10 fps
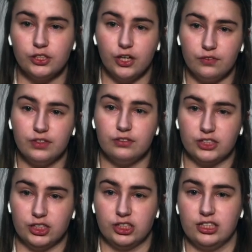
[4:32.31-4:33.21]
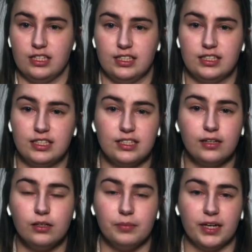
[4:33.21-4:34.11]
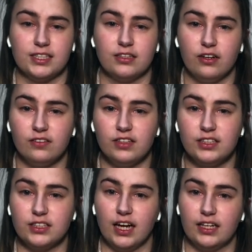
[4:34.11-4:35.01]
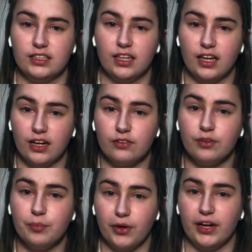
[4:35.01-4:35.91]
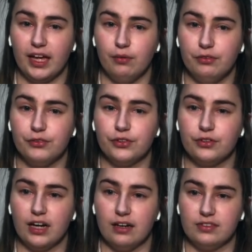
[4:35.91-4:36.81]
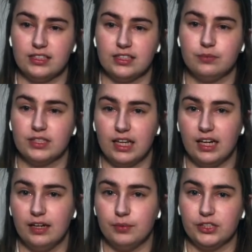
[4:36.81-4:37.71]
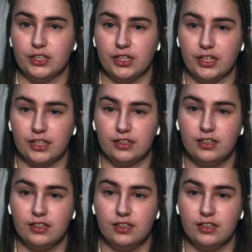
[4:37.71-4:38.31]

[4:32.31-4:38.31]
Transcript: COVID restrictions, a testing comparison of the design to the current robotic kiwifruit harvesters was unable to occur.